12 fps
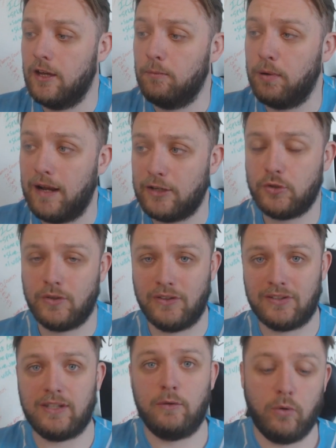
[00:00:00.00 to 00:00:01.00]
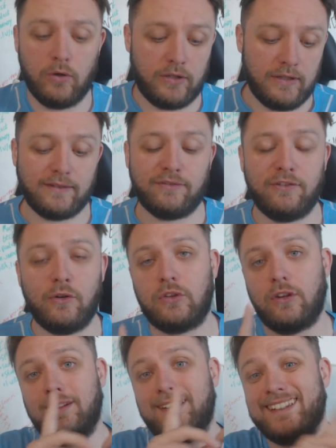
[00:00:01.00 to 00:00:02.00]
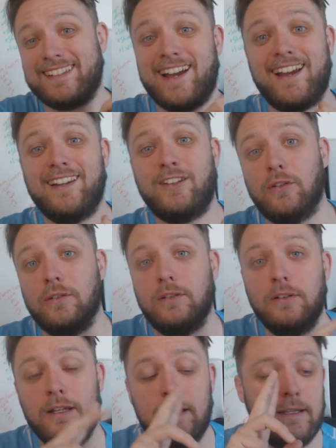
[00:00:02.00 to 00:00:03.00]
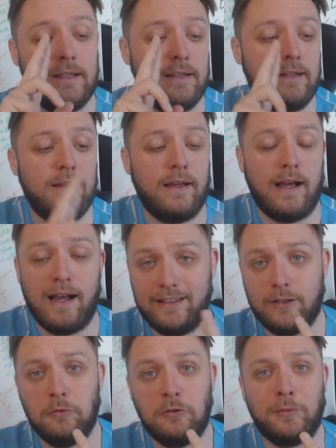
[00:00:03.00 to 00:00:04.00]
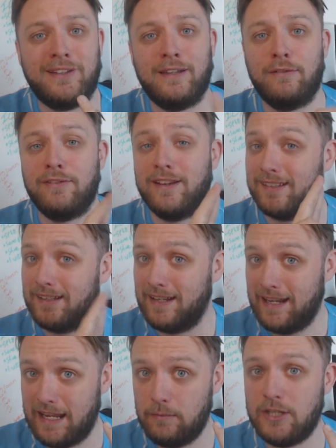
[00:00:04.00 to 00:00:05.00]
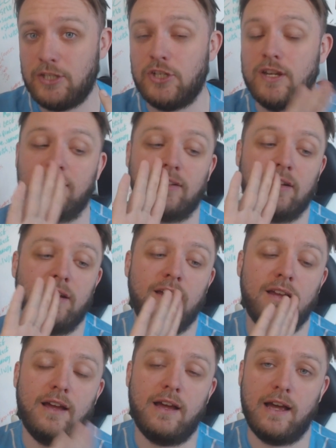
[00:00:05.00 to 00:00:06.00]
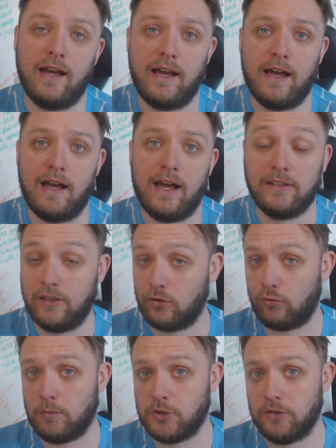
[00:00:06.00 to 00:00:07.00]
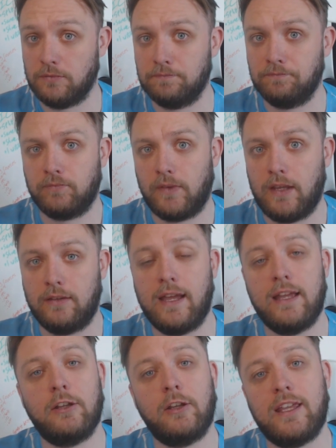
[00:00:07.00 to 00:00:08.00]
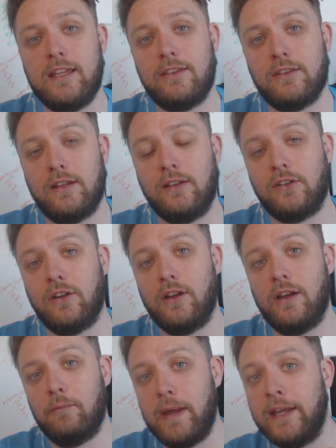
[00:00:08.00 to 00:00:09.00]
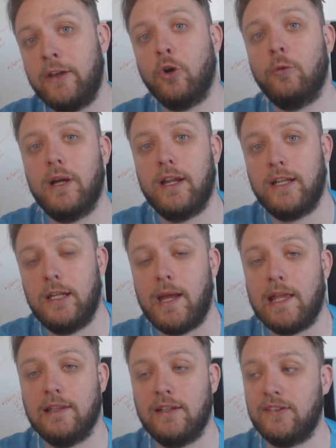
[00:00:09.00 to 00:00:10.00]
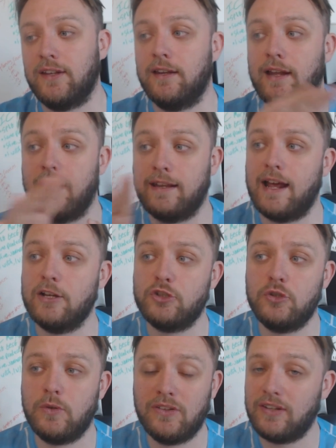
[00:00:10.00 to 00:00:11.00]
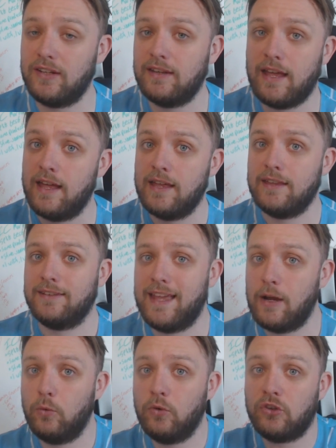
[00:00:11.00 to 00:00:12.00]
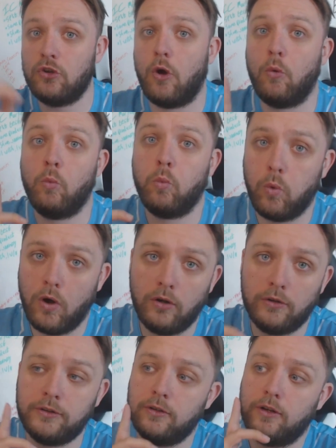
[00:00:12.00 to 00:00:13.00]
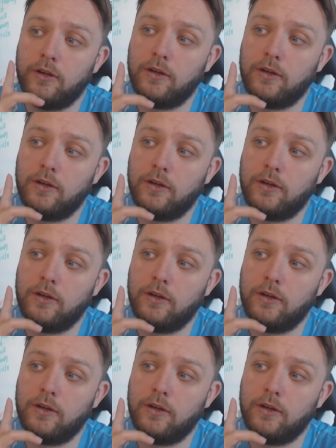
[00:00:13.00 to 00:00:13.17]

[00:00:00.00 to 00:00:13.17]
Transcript: But as you can see, what you need to focus on is title, item specifics, images, and description. They are the key things that make up an eBay listing. And as you can see in there was not one